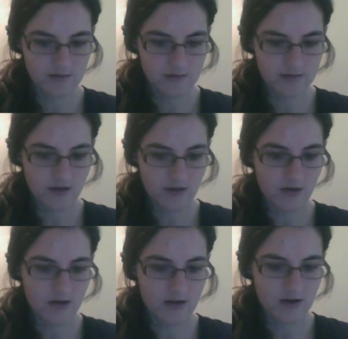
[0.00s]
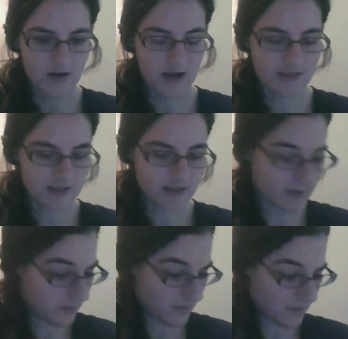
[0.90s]
so I think
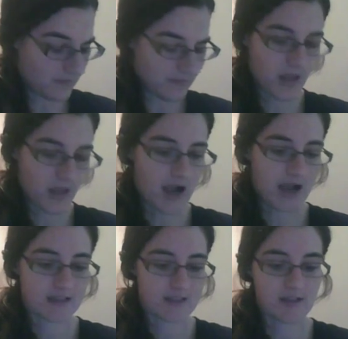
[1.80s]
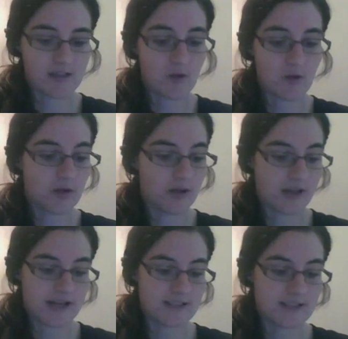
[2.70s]
I did the whole, like
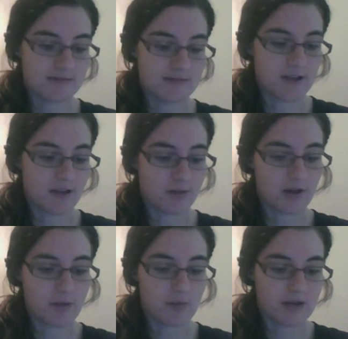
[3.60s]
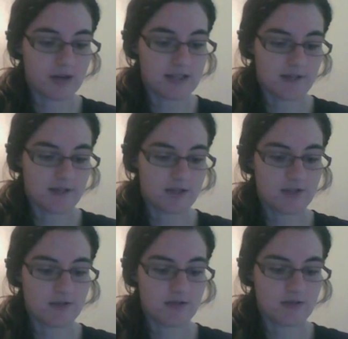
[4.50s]
I did
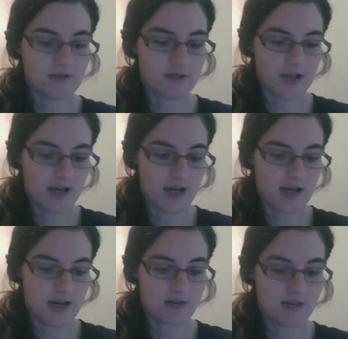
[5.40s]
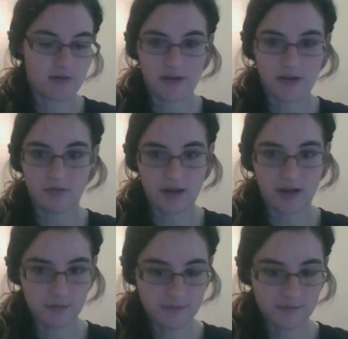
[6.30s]
3.8729833.
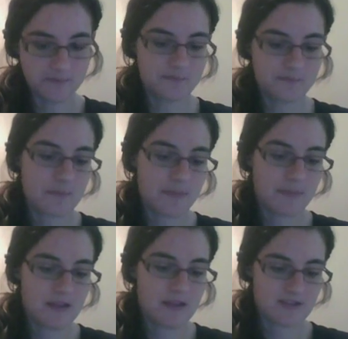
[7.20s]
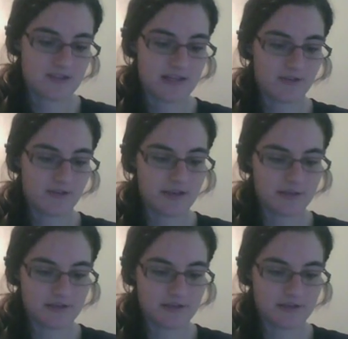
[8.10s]
So I didn't round up